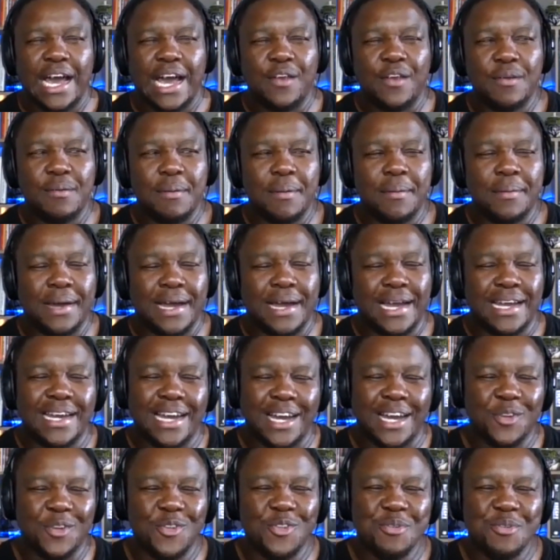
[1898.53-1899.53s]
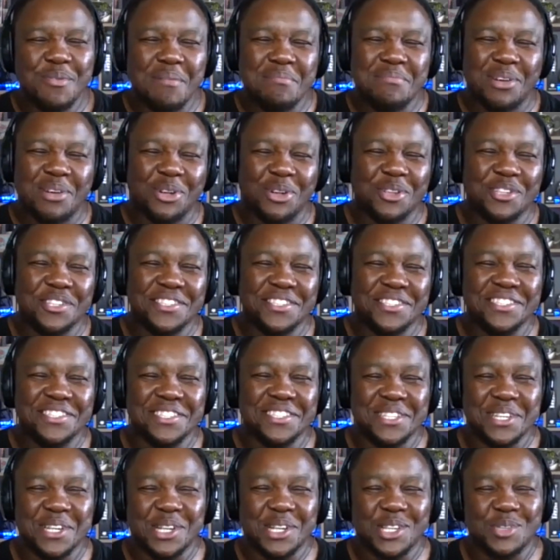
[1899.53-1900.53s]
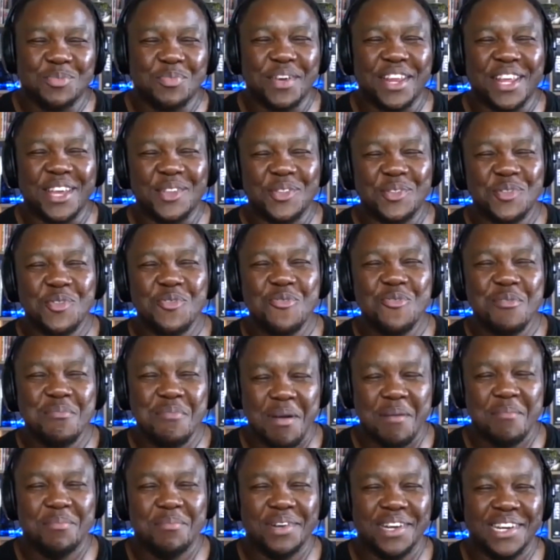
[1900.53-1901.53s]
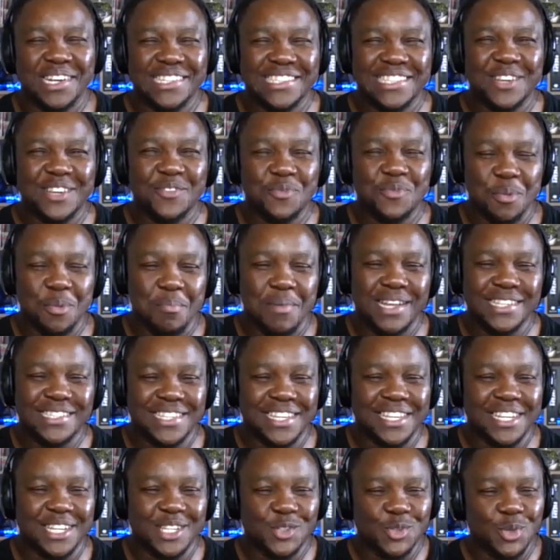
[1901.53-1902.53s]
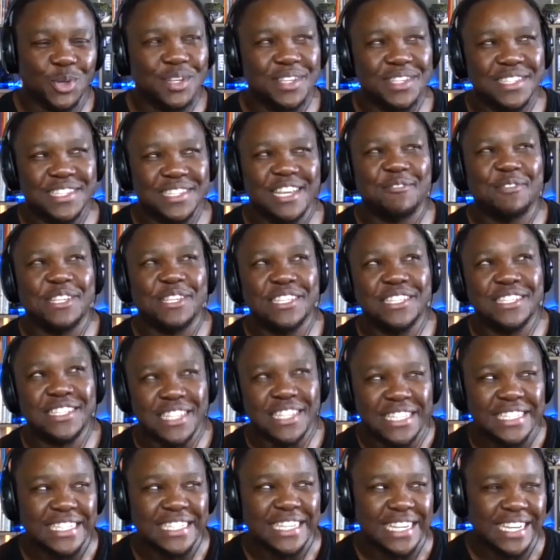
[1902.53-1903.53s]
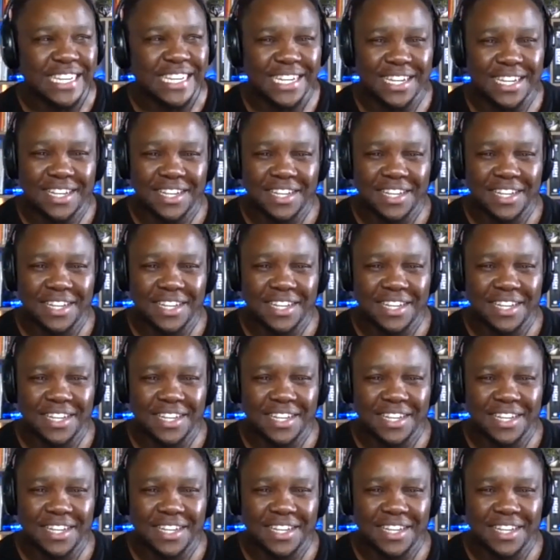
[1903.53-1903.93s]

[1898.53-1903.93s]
I remember, I don't remember all the details, but I do remember that we met at a 27 dinner.